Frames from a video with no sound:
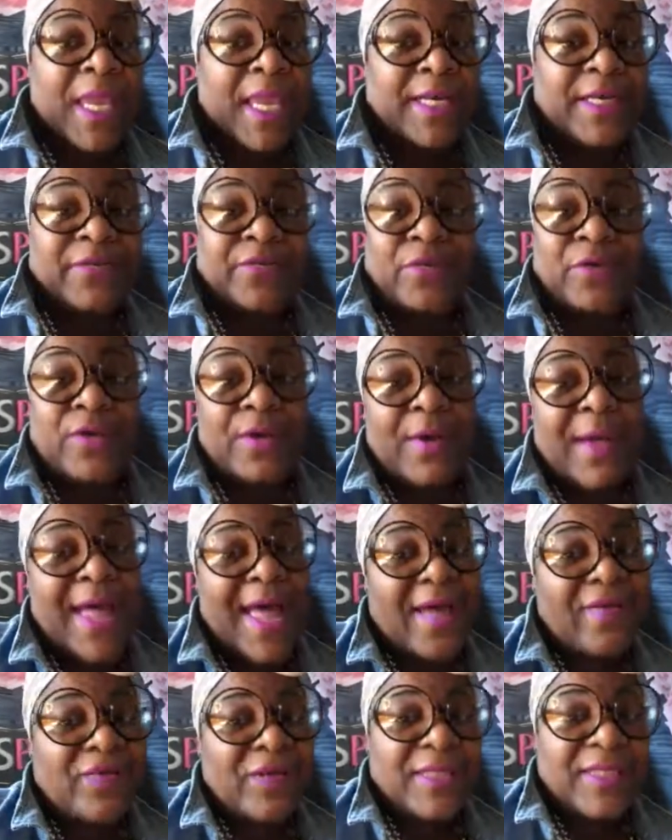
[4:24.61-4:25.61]
and if you don't
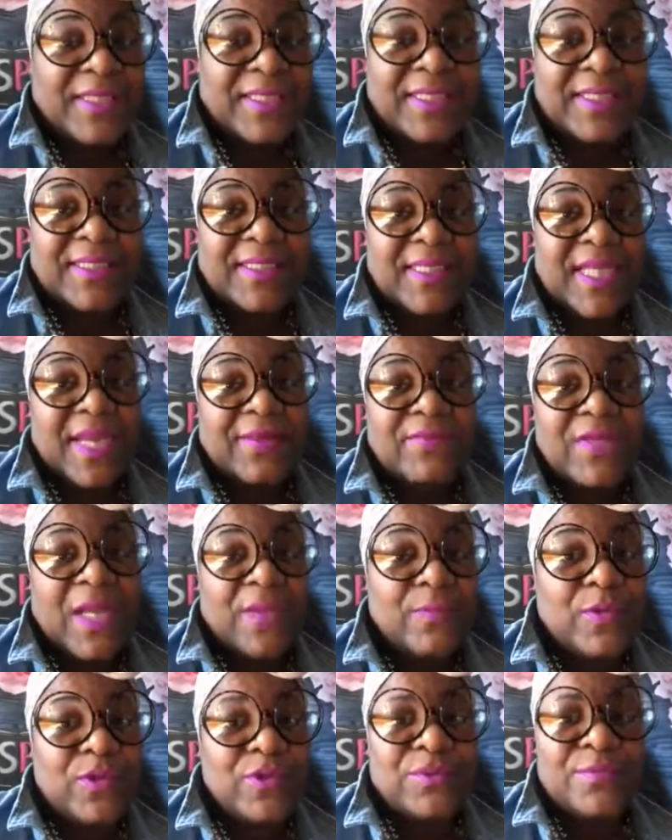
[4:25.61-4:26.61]
have anything saved
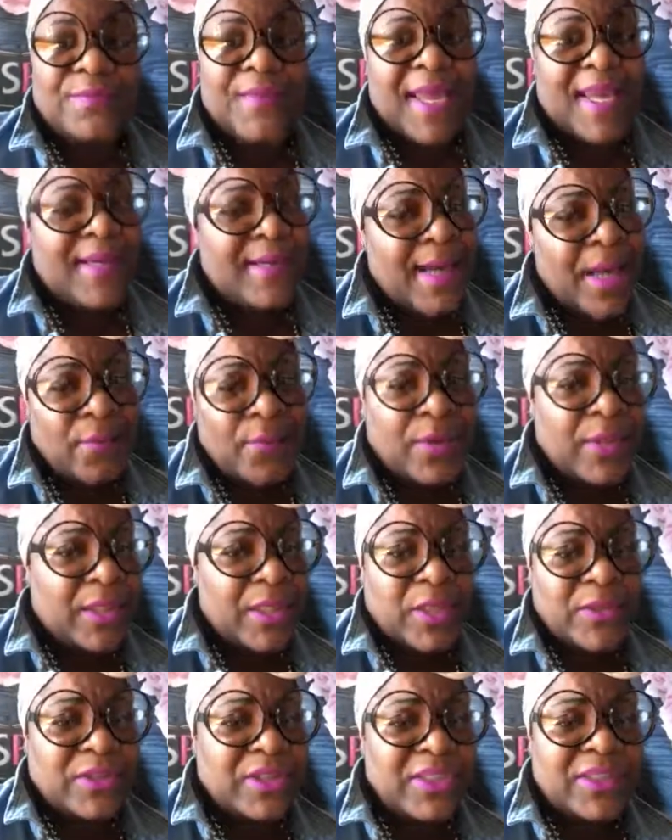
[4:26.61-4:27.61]
up, you may not
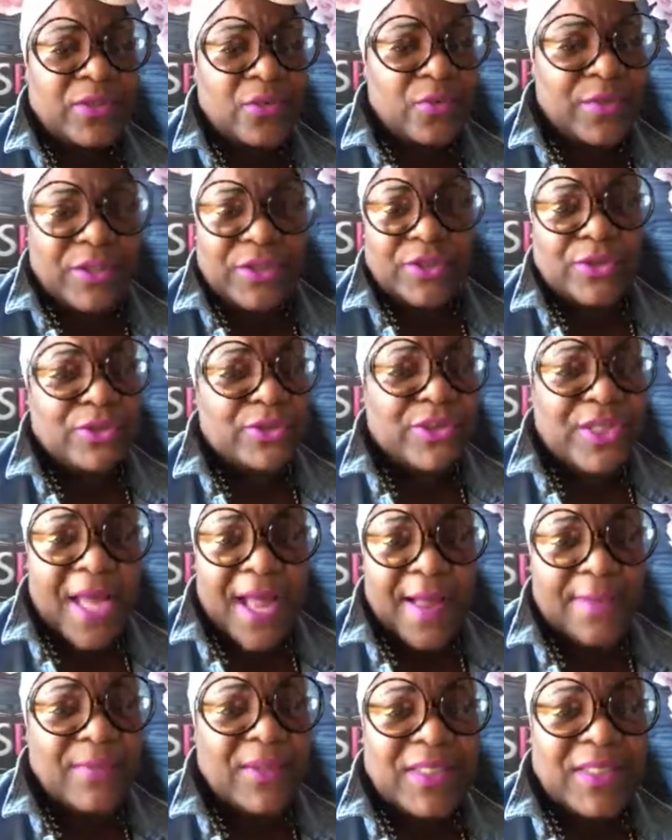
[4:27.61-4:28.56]
want to just quit your job,